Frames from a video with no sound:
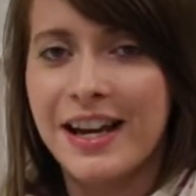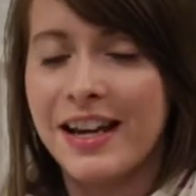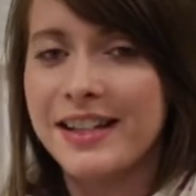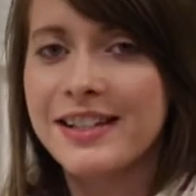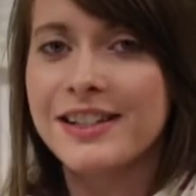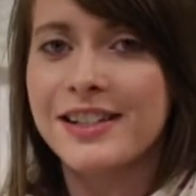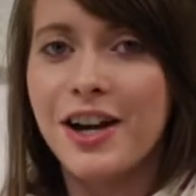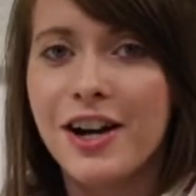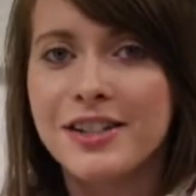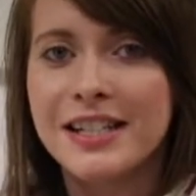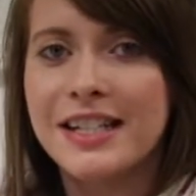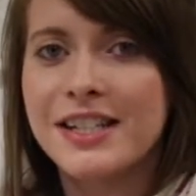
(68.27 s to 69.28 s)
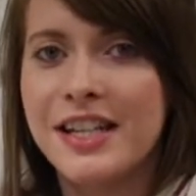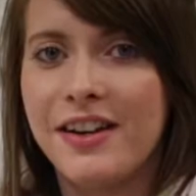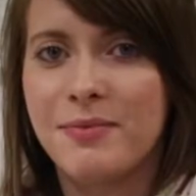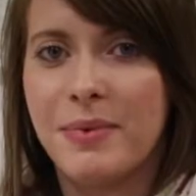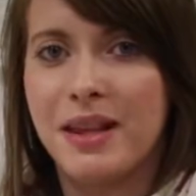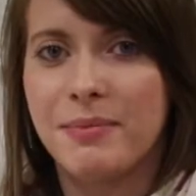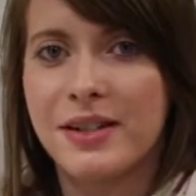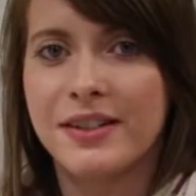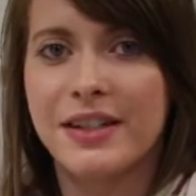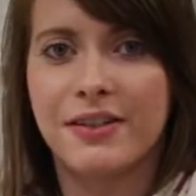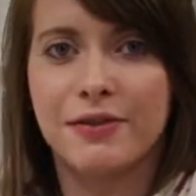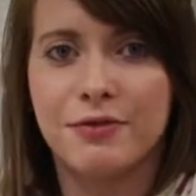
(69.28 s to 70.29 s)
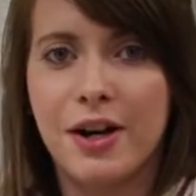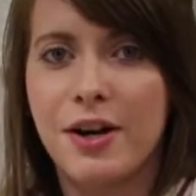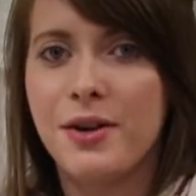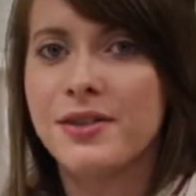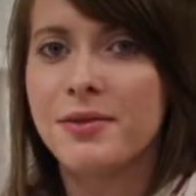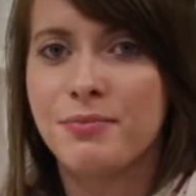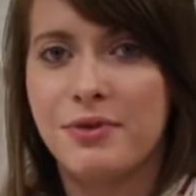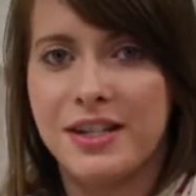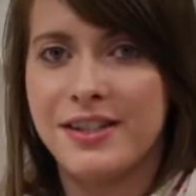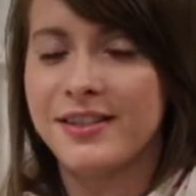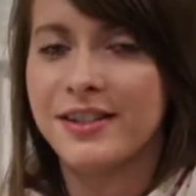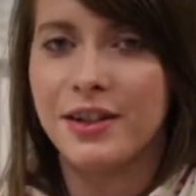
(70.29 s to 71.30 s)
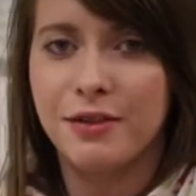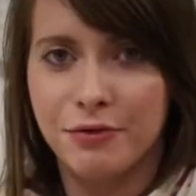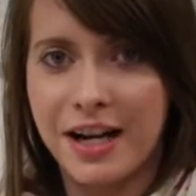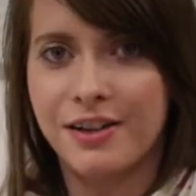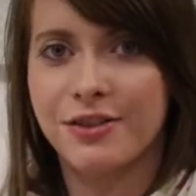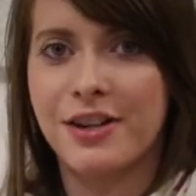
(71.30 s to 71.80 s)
and this is largely achieved by the building of roads, bridges and rail